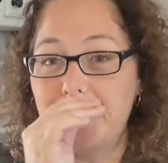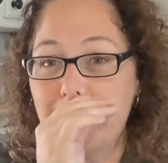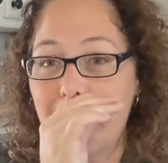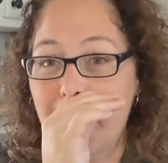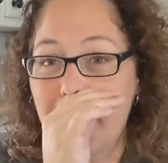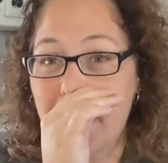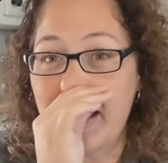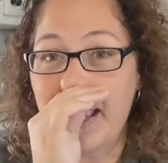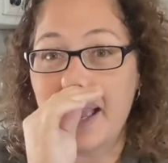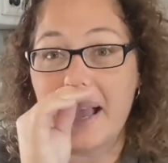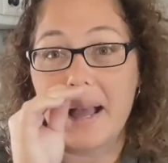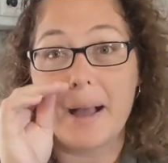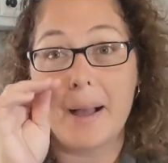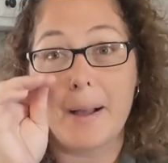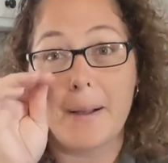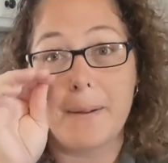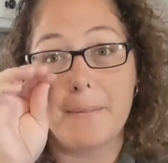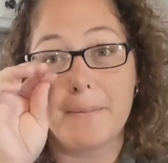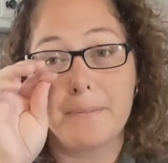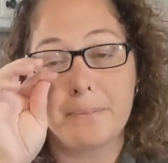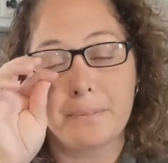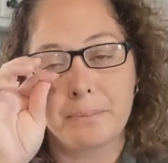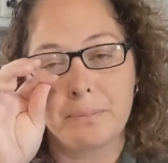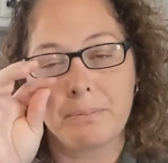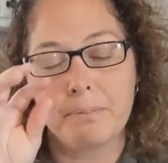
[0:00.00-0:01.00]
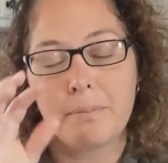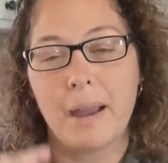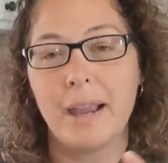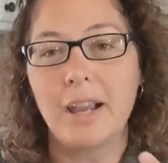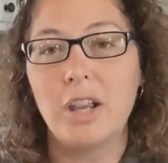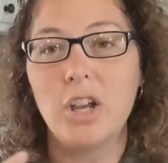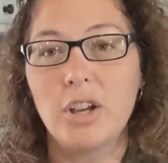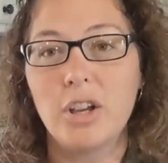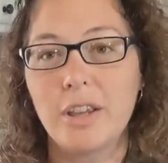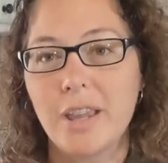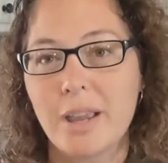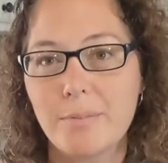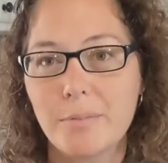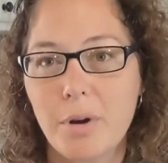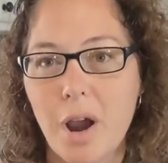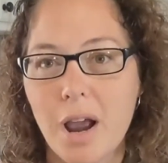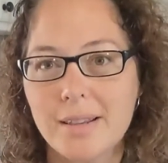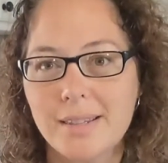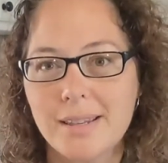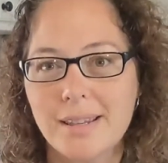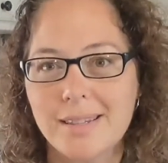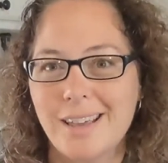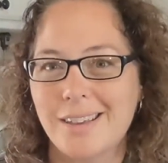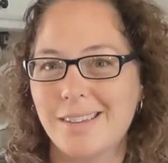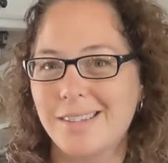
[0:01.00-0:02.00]
my cooking
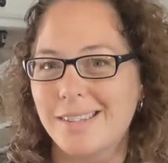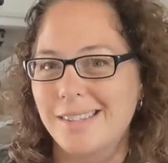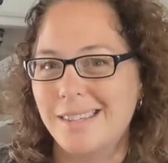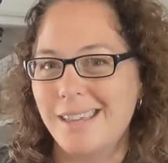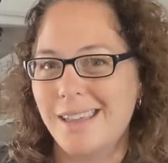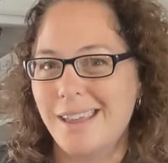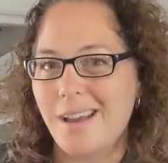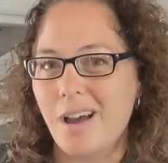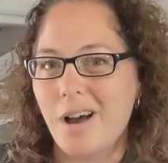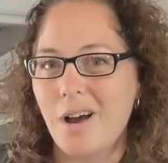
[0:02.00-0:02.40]
process, I'll see,